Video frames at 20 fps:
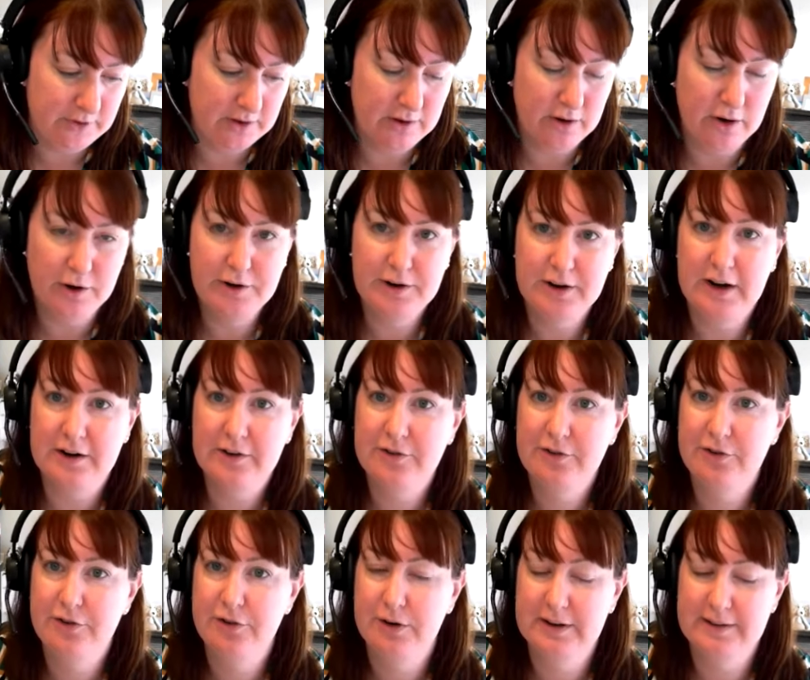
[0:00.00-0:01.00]

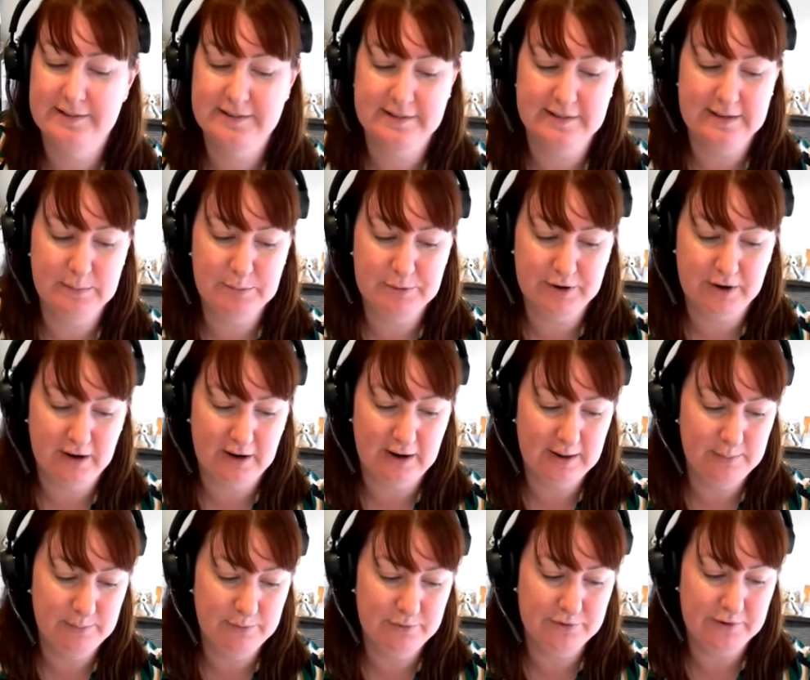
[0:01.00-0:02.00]
conduct during slip
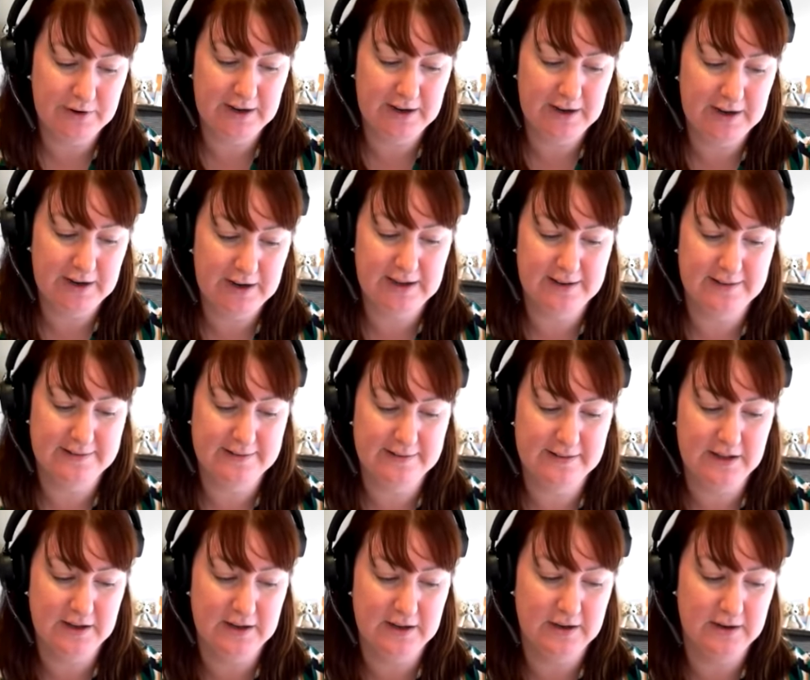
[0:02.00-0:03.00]
time. So I guess
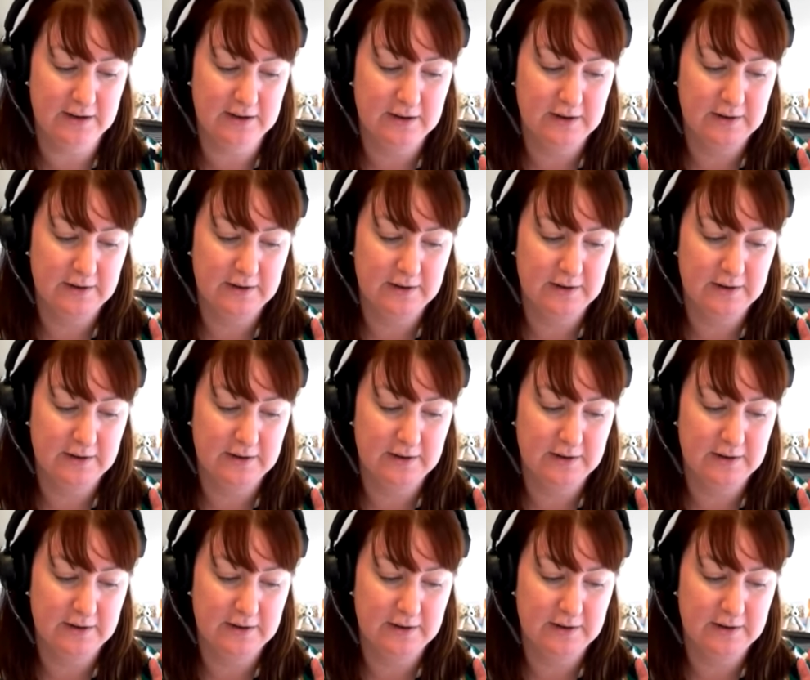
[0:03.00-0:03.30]
the